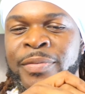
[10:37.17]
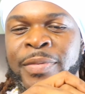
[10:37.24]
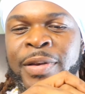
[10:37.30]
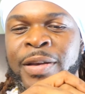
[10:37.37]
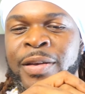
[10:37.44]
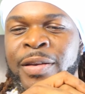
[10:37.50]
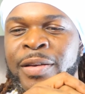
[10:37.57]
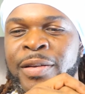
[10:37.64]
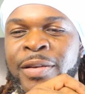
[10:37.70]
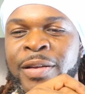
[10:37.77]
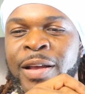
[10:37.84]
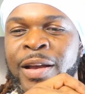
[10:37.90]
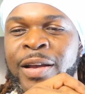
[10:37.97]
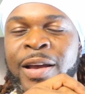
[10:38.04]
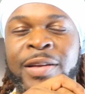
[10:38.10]
Man,
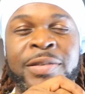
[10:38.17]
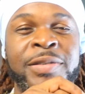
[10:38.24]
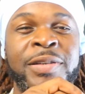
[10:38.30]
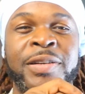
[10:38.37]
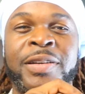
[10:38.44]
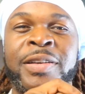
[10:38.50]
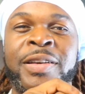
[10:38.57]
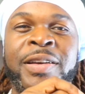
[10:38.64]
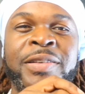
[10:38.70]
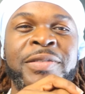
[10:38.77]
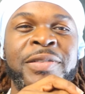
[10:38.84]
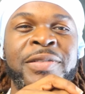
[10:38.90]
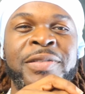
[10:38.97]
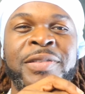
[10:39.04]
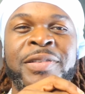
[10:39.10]
I gotta see it
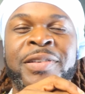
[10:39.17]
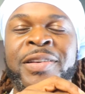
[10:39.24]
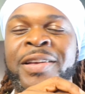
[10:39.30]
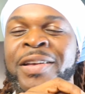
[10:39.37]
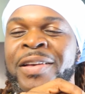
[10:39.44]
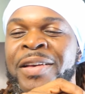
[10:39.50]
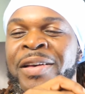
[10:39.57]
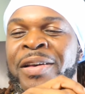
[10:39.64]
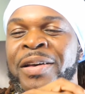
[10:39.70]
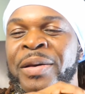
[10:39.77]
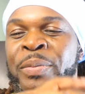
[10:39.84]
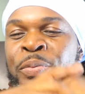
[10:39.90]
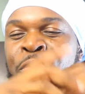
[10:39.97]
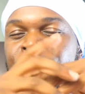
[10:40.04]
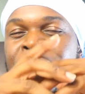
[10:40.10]
again just to
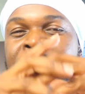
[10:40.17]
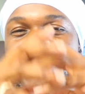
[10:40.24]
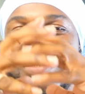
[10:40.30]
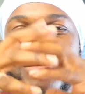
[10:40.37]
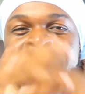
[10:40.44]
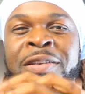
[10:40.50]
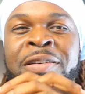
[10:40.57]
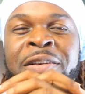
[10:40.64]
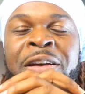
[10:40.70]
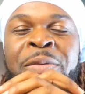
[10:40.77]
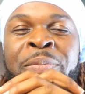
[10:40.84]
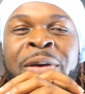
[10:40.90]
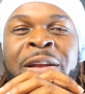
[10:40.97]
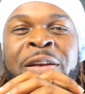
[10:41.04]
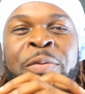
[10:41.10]
appreciate
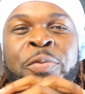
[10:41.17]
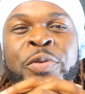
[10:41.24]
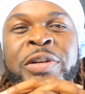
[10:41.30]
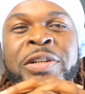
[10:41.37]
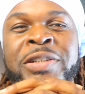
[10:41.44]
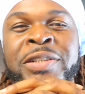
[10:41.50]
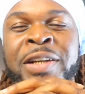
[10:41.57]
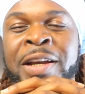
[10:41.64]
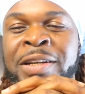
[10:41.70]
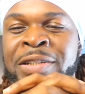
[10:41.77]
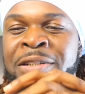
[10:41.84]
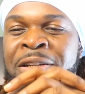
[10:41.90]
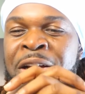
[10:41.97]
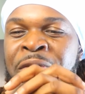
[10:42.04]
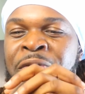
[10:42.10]
a better
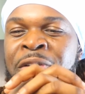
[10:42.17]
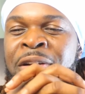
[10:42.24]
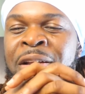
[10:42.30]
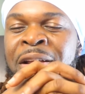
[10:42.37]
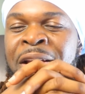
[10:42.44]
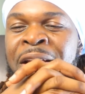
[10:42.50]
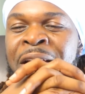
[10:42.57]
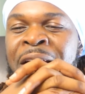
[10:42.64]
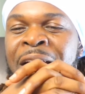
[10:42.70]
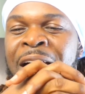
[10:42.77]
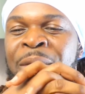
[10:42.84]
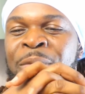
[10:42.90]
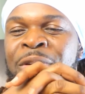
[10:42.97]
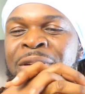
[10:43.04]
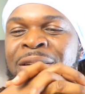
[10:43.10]
appreciation of it.
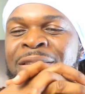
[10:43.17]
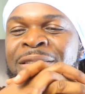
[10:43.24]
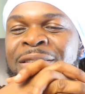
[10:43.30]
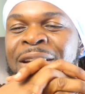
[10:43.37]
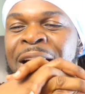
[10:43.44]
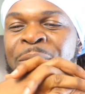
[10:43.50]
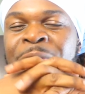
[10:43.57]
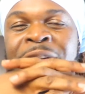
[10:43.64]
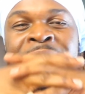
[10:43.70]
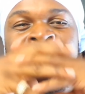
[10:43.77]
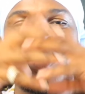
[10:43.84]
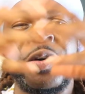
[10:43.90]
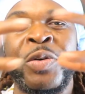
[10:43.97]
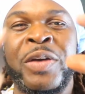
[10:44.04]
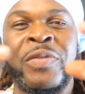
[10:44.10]
I'm a
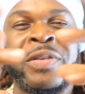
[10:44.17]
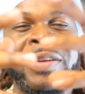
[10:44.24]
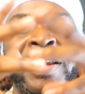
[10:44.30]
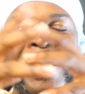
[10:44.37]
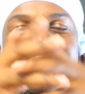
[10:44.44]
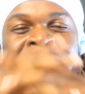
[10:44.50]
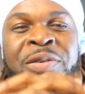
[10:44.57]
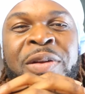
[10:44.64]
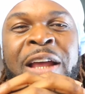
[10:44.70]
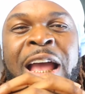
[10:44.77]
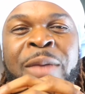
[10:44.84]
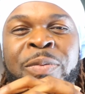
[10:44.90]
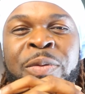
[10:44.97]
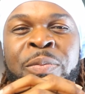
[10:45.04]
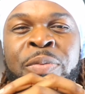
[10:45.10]
know everything's gonna
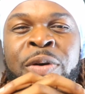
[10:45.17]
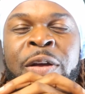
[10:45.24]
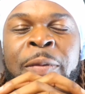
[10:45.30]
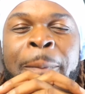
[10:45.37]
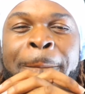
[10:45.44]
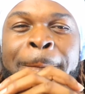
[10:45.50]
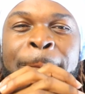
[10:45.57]
happen, but